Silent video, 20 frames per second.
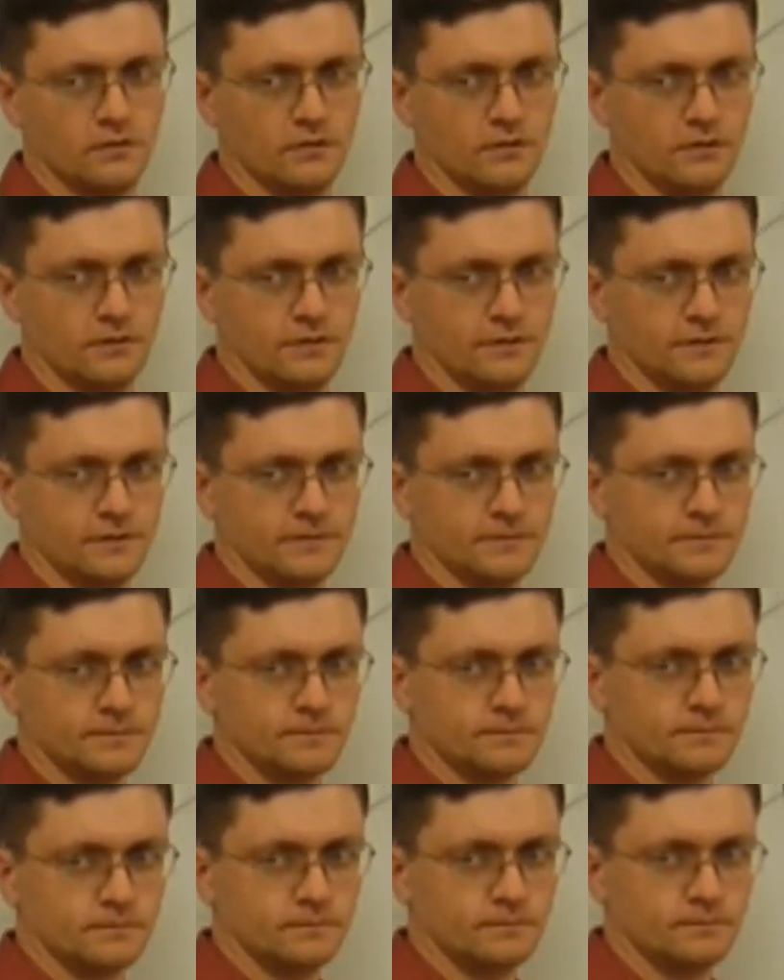
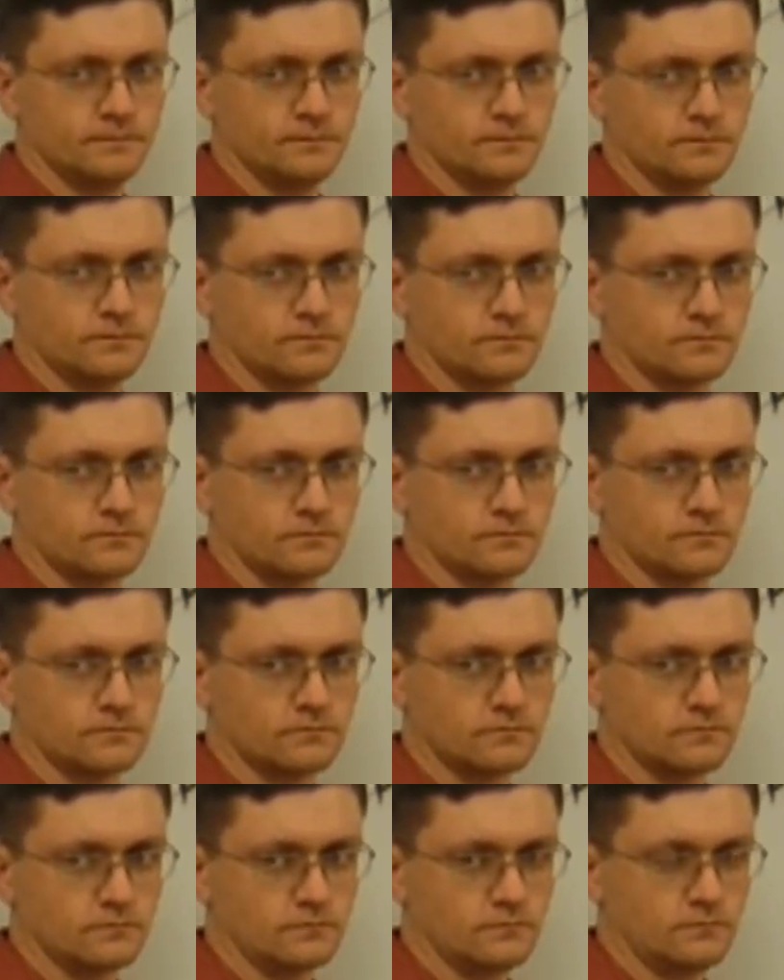
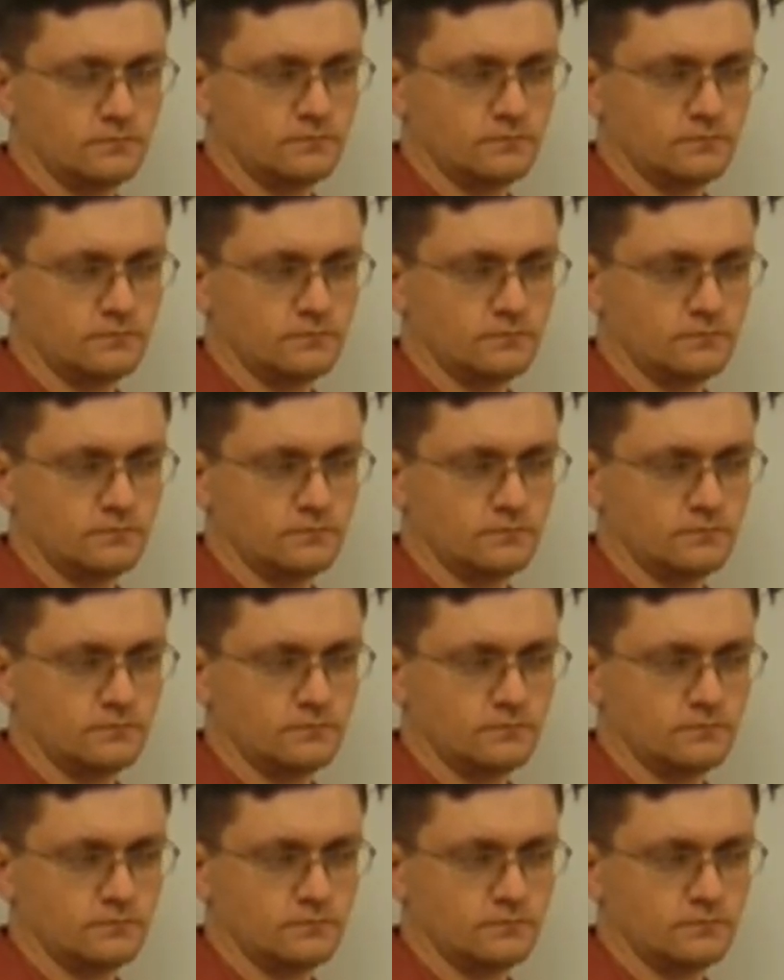[no speech]